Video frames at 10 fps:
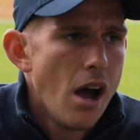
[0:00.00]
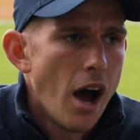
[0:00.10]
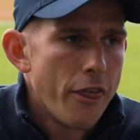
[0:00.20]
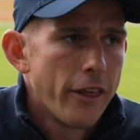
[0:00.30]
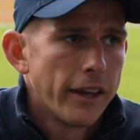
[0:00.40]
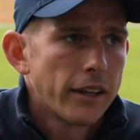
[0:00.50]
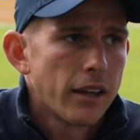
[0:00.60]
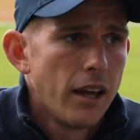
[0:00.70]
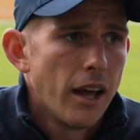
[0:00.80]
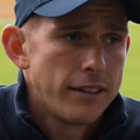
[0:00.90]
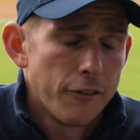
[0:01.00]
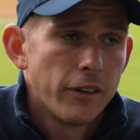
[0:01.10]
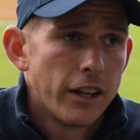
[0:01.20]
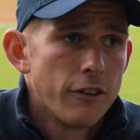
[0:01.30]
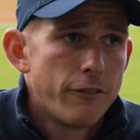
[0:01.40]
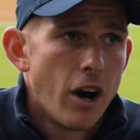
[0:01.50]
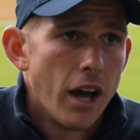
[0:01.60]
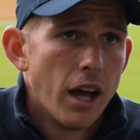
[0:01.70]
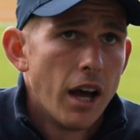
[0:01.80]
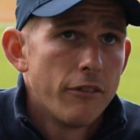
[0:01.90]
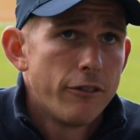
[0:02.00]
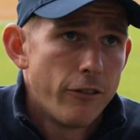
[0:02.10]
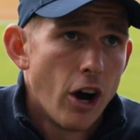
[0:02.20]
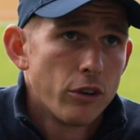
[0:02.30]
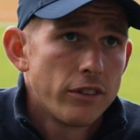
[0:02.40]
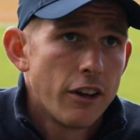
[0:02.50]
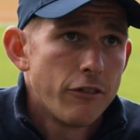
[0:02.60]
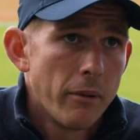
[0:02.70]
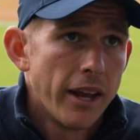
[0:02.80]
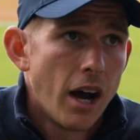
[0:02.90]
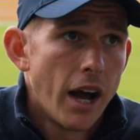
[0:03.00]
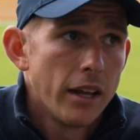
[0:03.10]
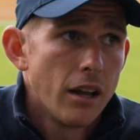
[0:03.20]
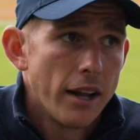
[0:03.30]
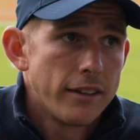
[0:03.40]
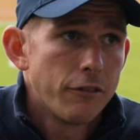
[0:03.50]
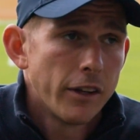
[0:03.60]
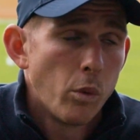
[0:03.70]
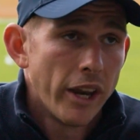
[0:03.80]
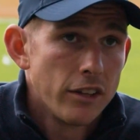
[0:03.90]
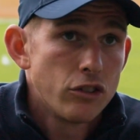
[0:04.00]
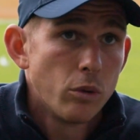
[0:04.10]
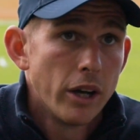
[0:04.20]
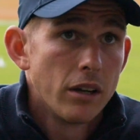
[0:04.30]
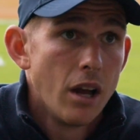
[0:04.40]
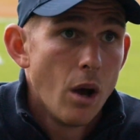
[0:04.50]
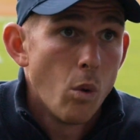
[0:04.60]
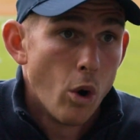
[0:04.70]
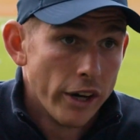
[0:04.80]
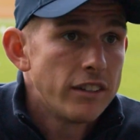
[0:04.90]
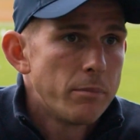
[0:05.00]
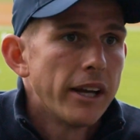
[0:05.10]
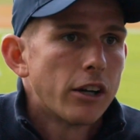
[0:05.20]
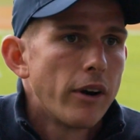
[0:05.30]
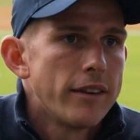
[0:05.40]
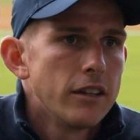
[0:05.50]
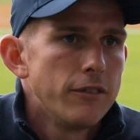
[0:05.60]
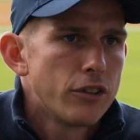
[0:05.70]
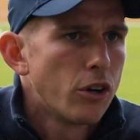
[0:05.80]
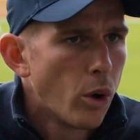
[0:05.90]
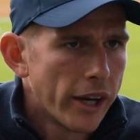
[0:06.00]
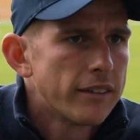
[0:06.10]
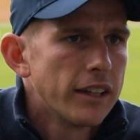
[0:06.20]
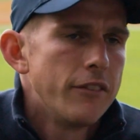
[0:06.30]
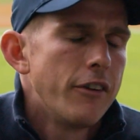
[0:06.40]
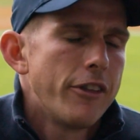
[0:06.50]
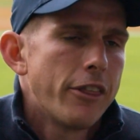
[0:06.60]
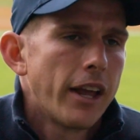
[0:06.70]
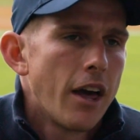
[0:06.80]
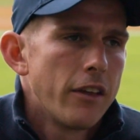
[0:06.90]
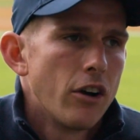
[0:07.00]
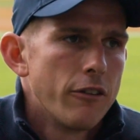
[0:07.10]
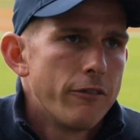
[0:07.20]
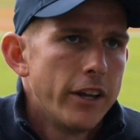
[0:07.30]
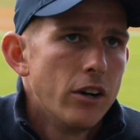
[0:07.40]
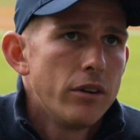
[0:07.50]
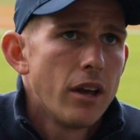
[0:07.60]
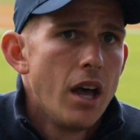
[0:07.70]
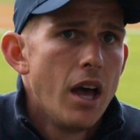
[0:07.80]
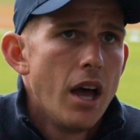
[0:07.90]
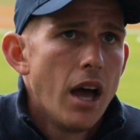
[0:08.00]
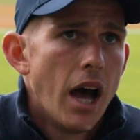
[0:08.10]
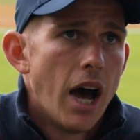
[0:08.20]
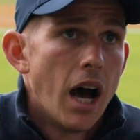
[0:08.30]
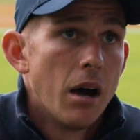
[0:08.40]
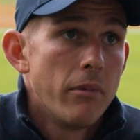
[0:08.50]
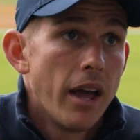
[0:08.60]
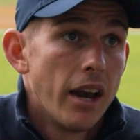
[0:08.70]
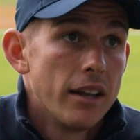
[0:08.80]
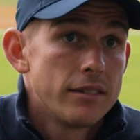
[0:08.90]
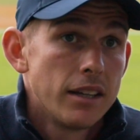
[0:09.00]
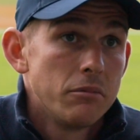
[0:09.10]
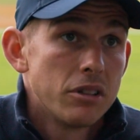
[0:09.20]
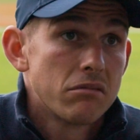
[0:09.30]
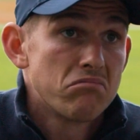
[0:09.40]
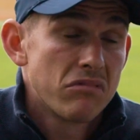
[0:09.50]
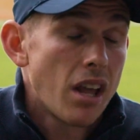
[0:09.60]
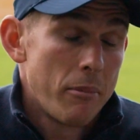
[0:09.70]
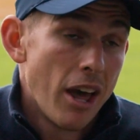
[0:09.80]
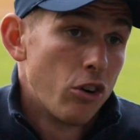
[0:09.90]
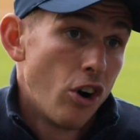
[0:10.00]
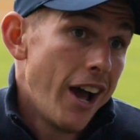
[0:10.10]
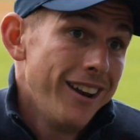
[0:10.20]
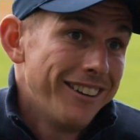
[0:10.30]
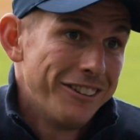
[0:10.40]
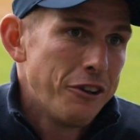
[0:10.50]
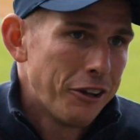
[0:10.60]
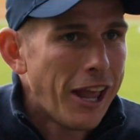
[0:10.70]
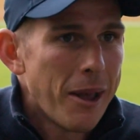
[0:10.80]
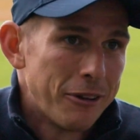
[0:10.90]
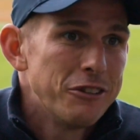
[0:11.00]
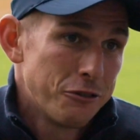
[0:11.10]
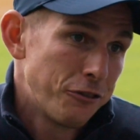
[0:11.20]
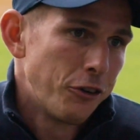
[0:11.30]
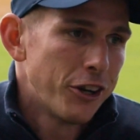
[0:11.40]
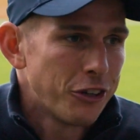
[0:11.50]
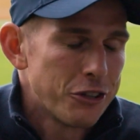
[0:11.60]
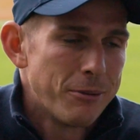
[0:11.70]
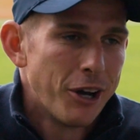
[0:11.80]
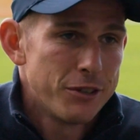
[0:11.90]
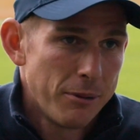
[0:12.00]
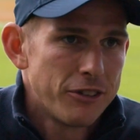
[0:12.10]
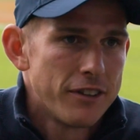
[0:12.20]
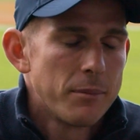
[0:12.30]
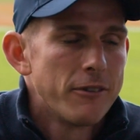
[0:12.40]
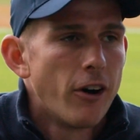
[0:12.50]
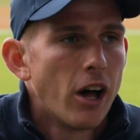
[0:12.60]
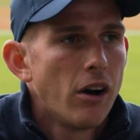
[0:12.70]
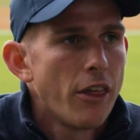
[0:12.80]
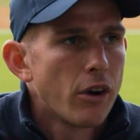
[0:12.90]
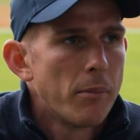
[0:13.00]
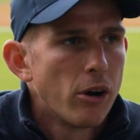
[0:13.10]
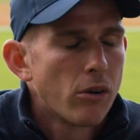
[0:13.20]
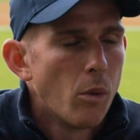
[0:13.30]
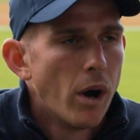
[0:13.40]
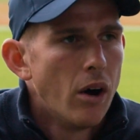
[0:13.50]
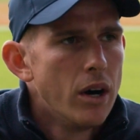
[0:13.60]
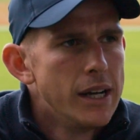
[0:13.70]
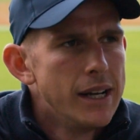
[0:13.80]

I think definitely in the for finals day for me, I definitely went into it wanting to be aggressive, sort of wanting to leave everything out there on the field, and it seemed to come out all right, and it came into fruition, I suppose, especially in the semi-final. I thought I bowled quite well.